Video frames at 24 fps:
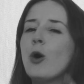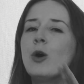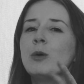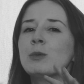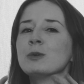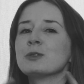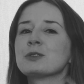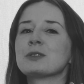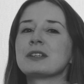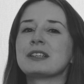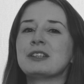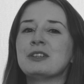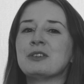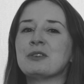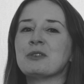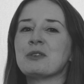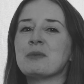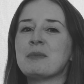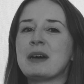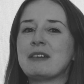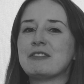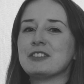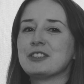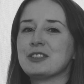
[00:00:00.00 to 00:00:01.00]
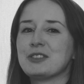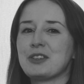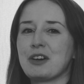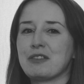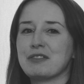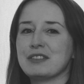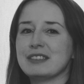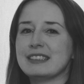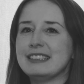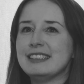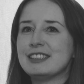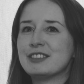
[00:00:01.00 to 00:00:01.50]
almost like you know the
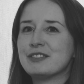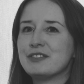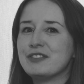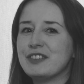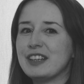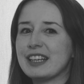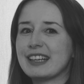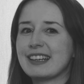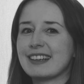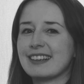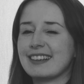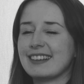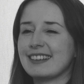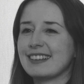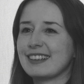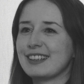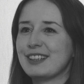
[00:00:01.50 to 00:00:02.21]
Mephistopheles figure,